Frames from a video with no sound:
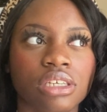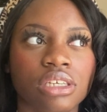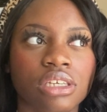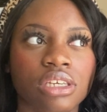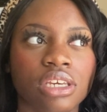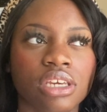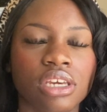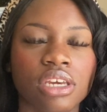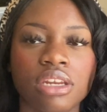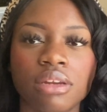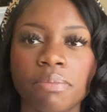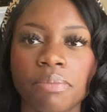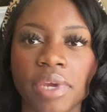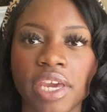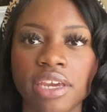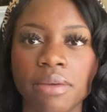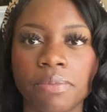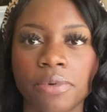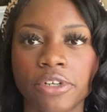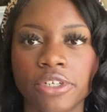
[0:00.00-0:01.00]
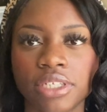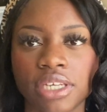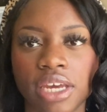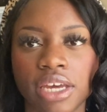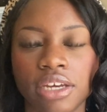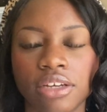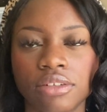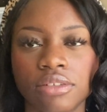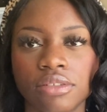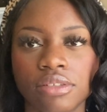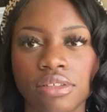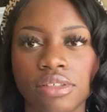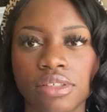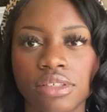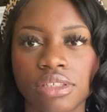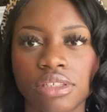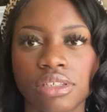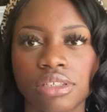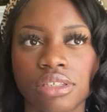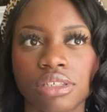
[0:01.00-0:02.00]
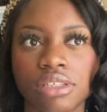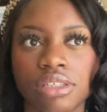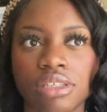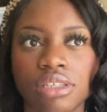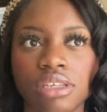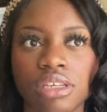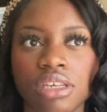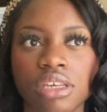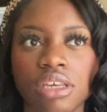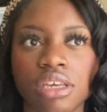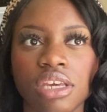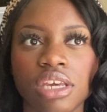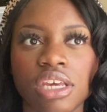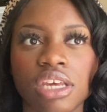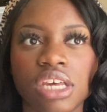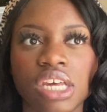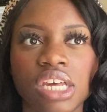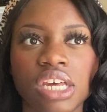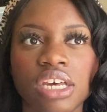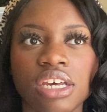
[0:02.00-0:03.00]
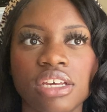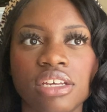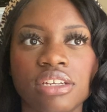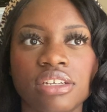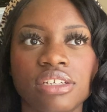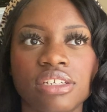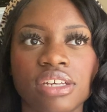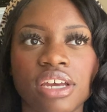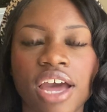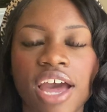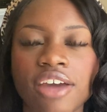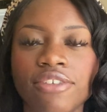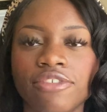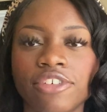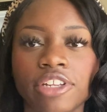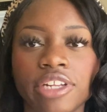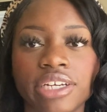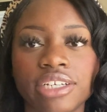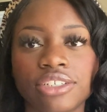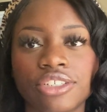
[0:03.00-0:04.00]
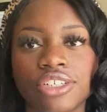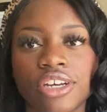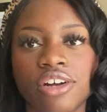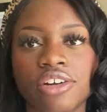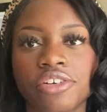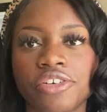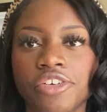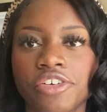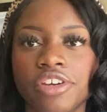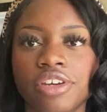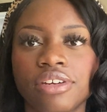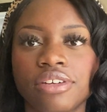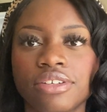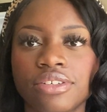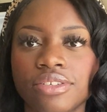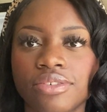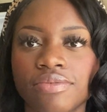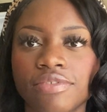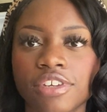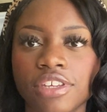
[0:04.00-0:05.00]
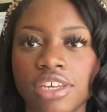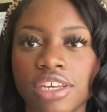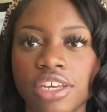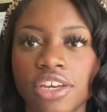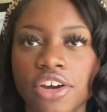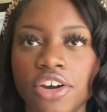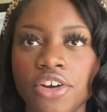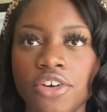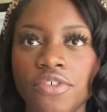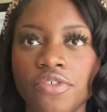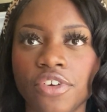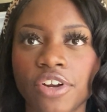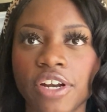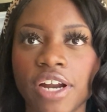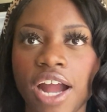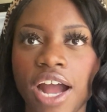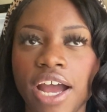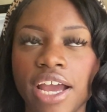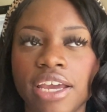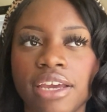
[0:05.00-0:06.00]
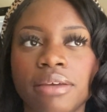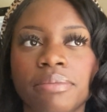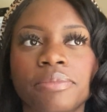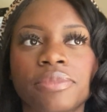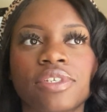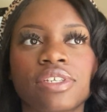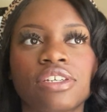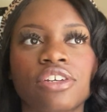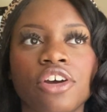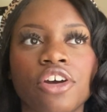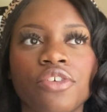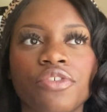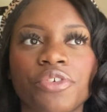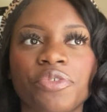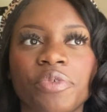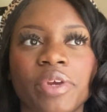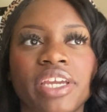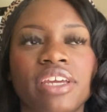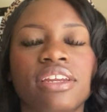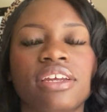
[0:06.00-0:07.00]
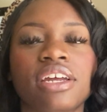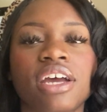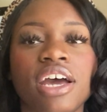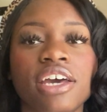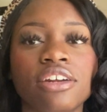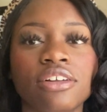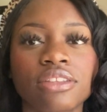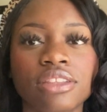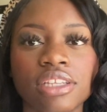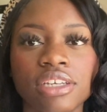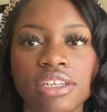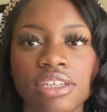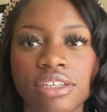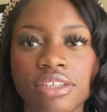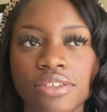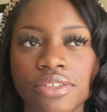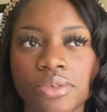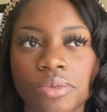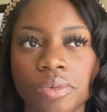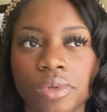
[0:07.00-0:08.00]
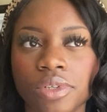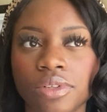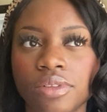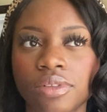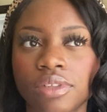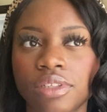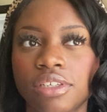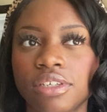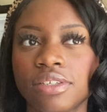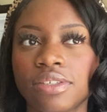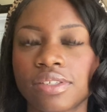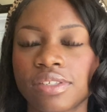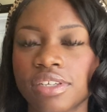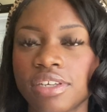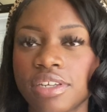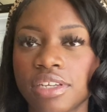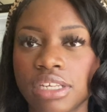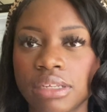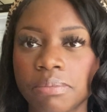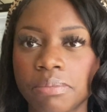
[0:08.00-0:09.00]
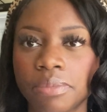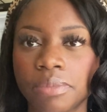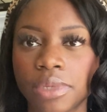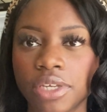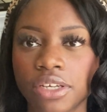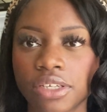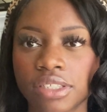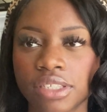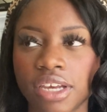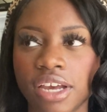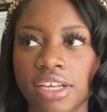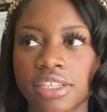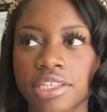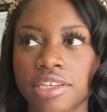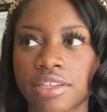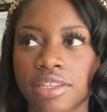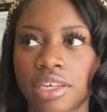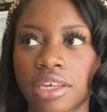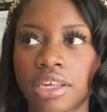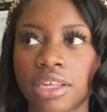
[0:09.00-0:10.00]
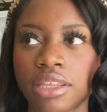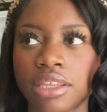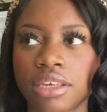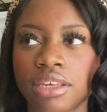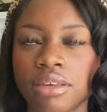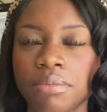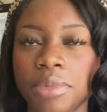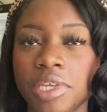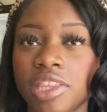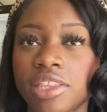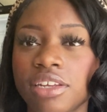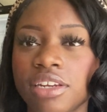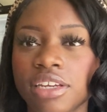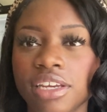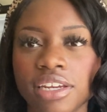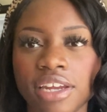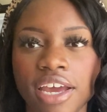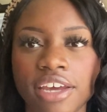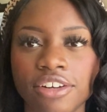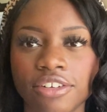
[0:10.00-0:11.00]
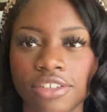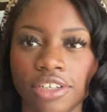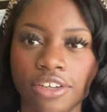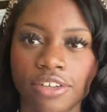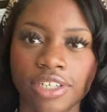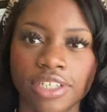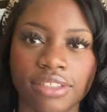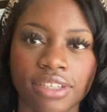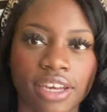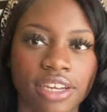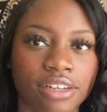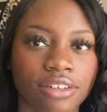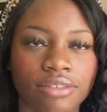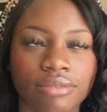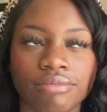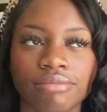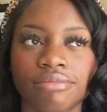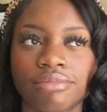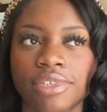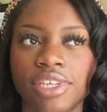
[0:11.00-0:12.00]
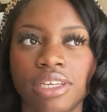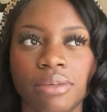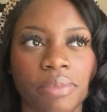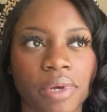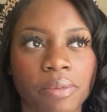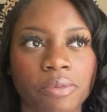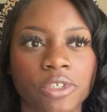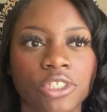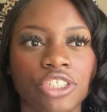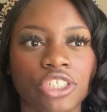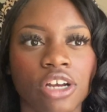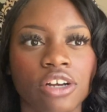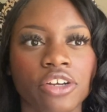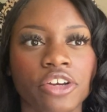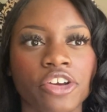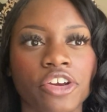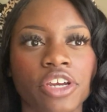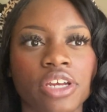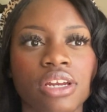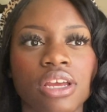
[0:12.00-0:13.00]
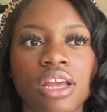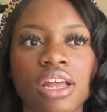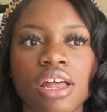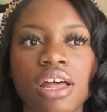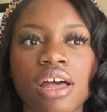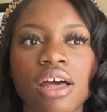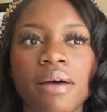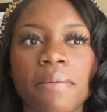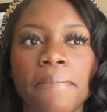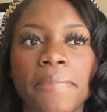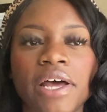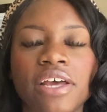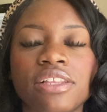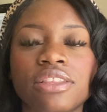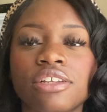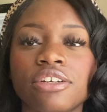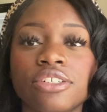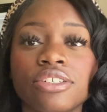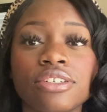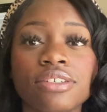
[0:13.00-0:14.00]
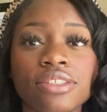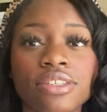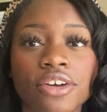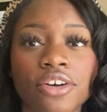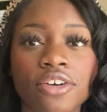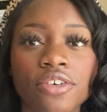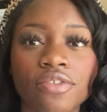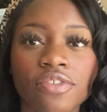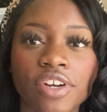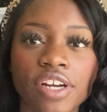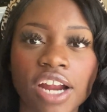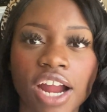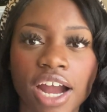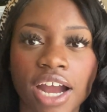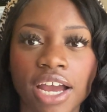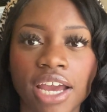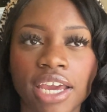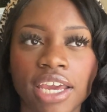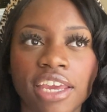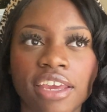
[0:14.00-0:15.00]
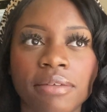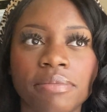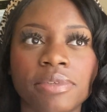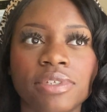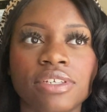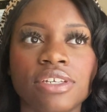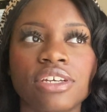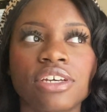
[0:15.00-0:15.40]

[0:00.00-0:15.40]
and Paper Towns. And I feel like John Green is really overhyped and overrated. I don't think he's released any books as of lately, but then again, I don't know, because I don't keep up with John Green. but they're just overhyped,